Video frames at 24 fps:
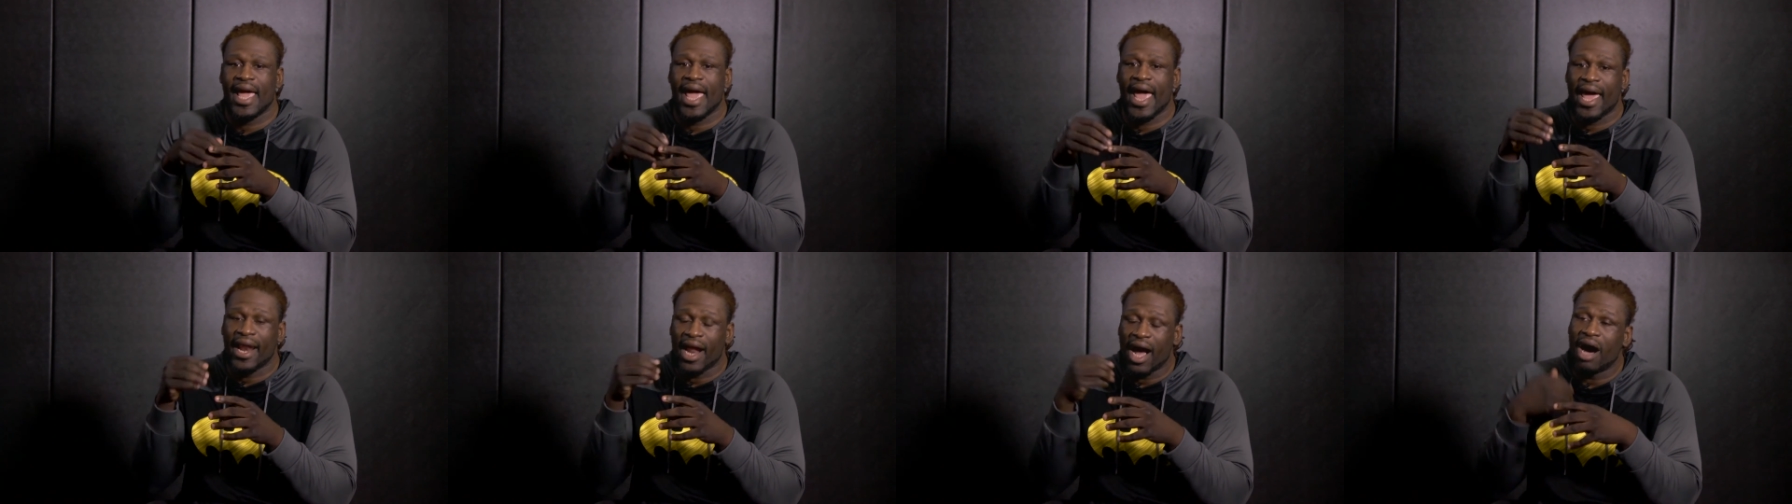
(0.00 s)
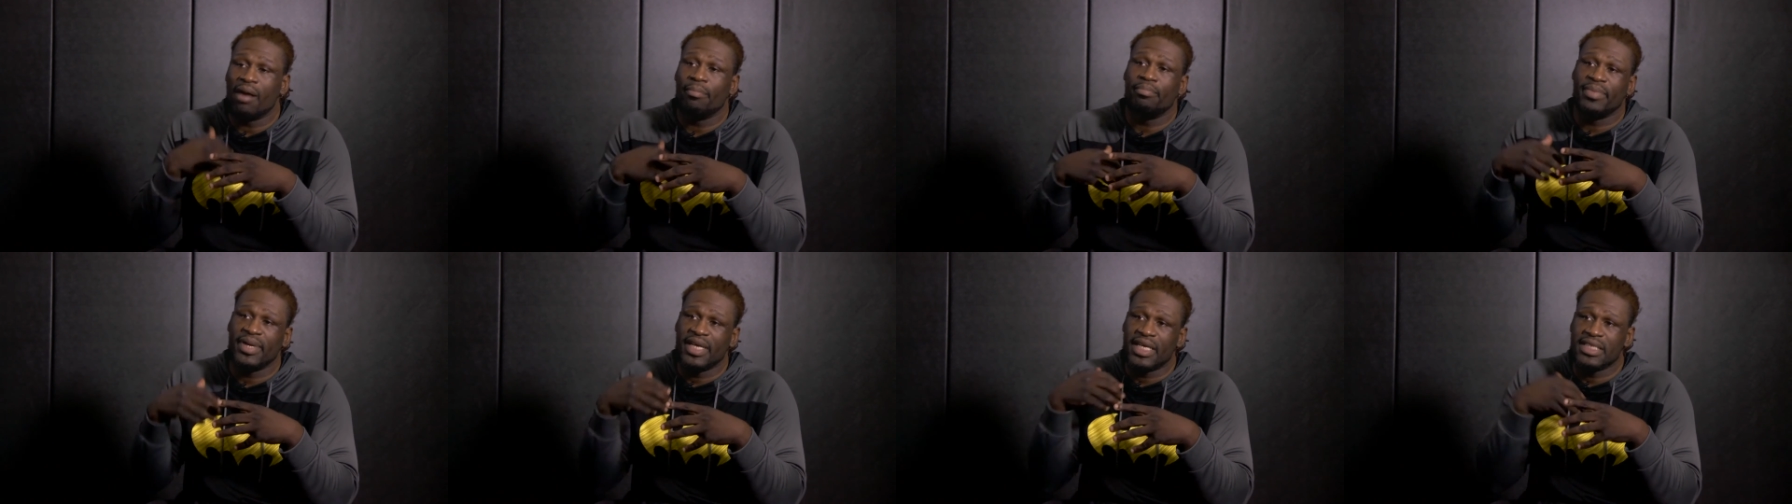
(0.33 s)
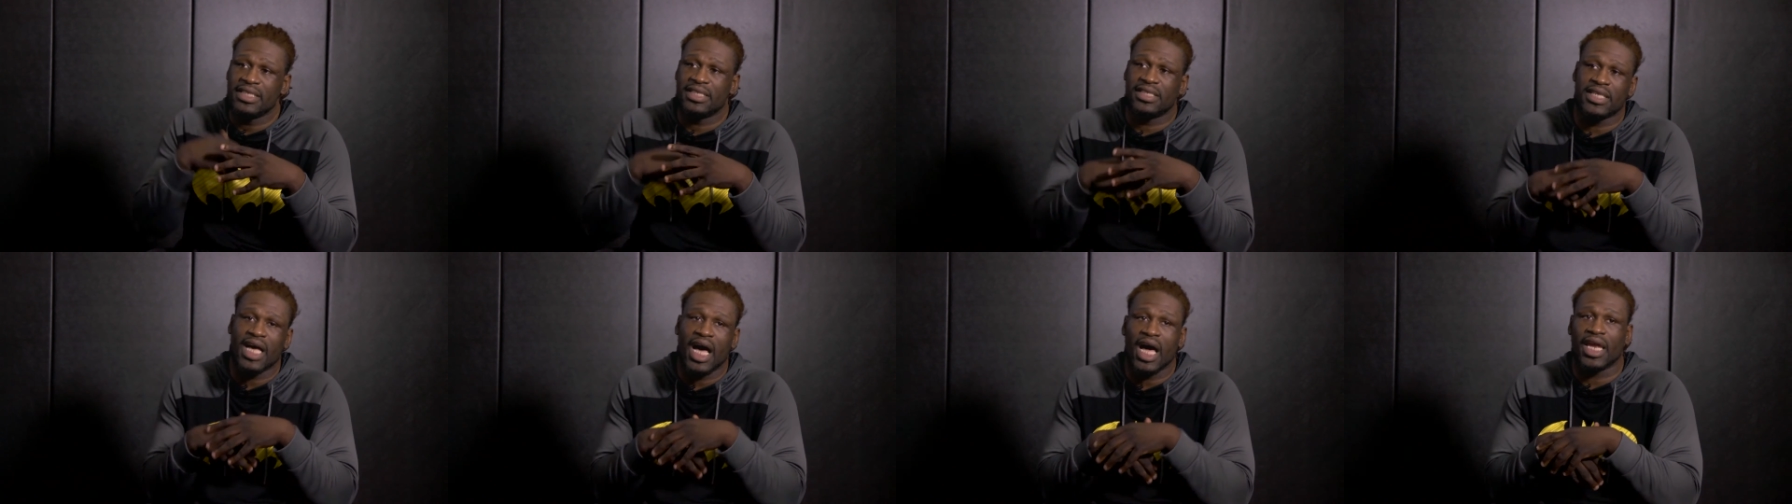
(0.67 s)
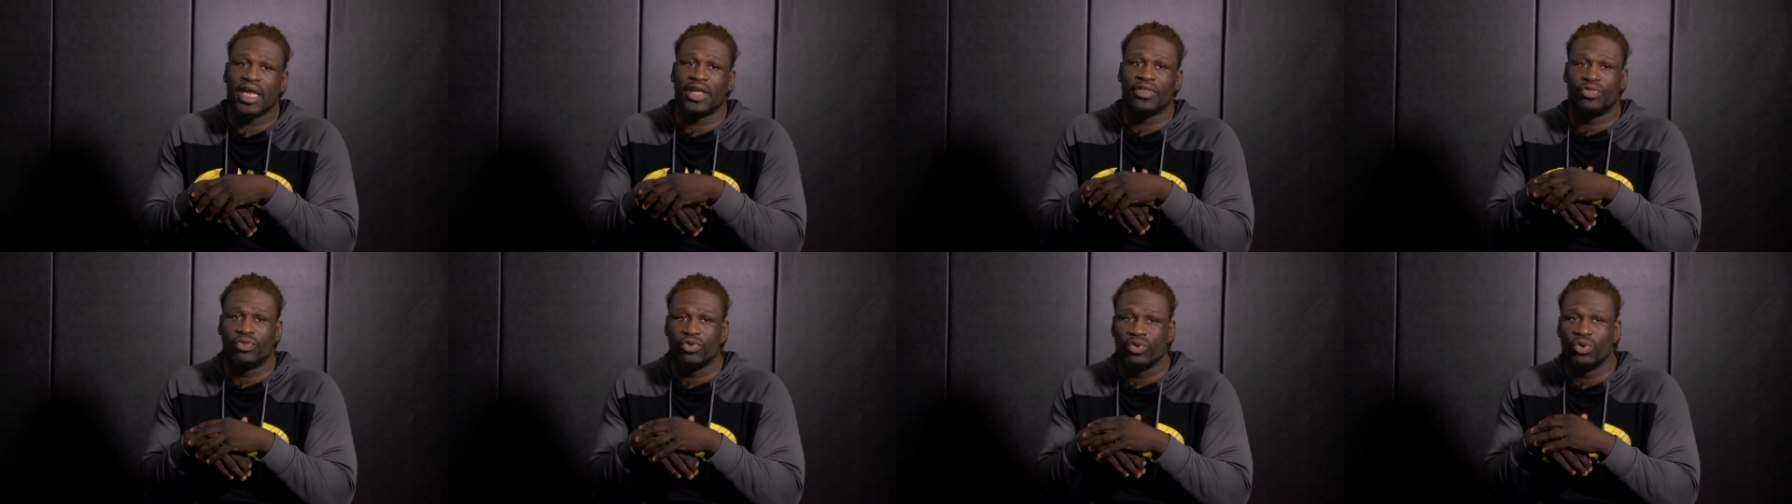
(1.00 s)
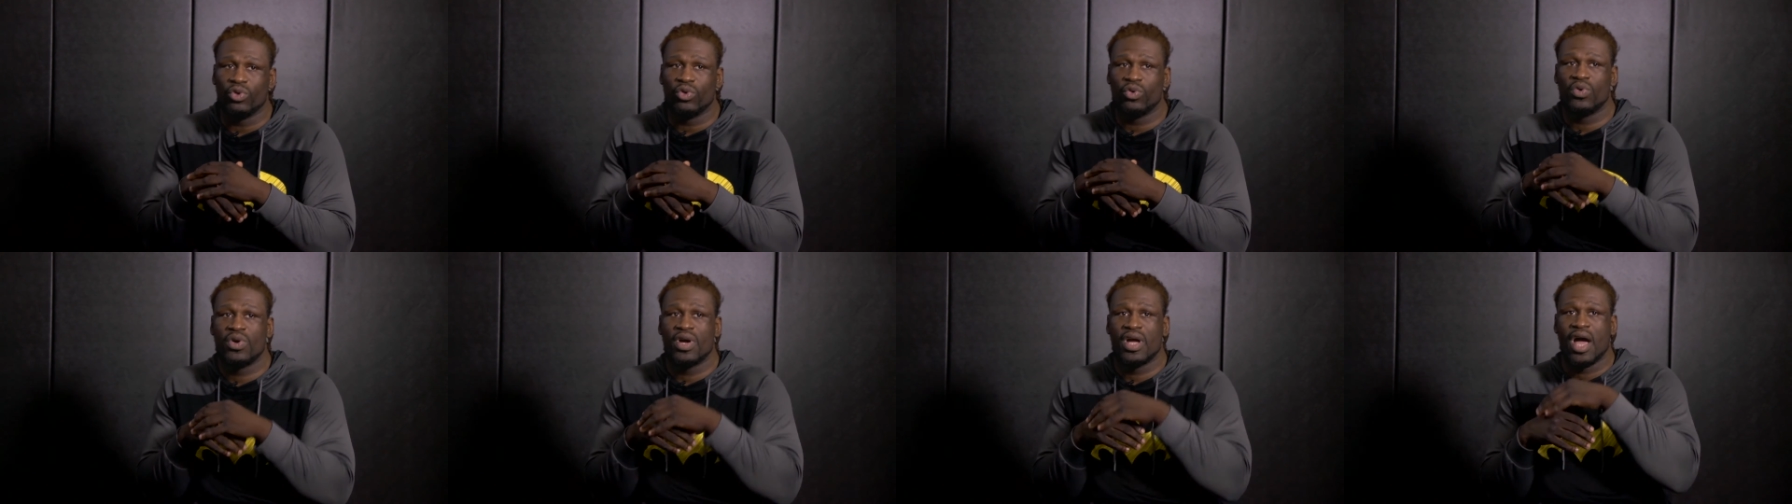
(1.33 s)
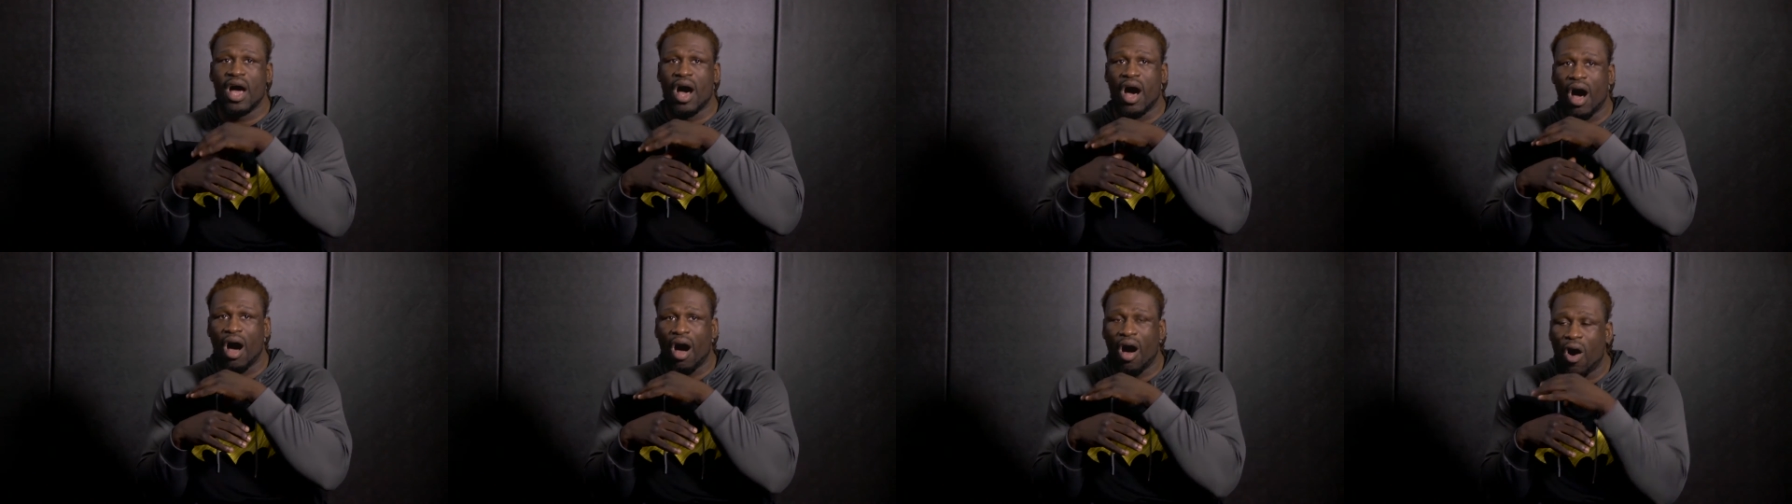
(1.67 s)
And I'm being solid through
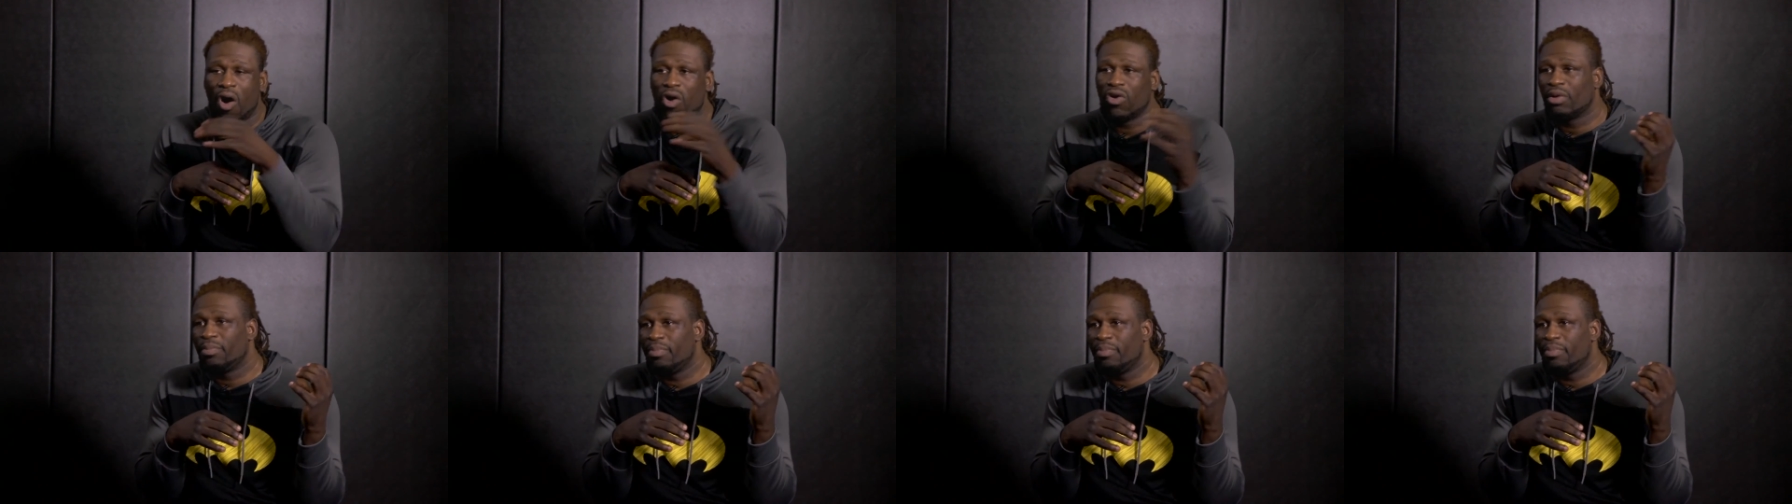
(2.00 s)
all